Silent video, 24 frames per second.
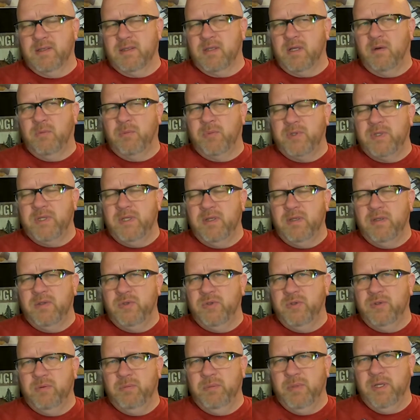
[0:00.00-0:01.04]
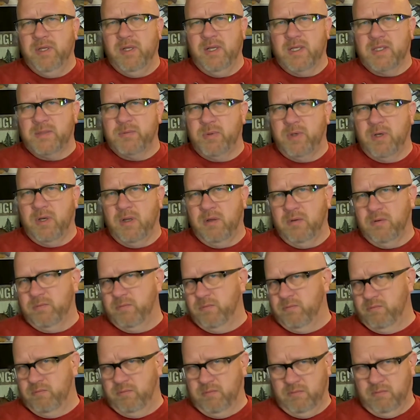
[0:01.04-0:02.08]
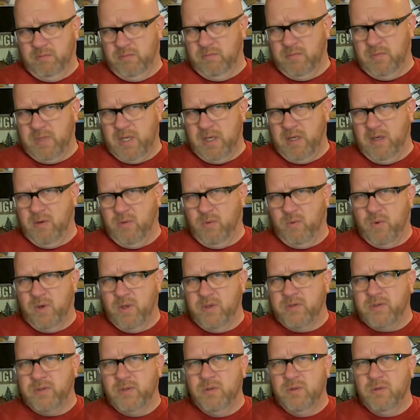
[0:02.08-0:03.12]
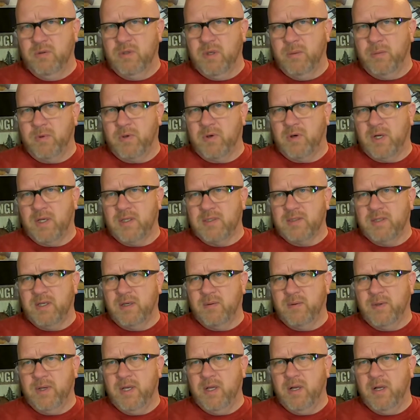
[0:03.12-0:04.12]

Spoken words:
I don't pretend to be an expert. I don't want to come across that way,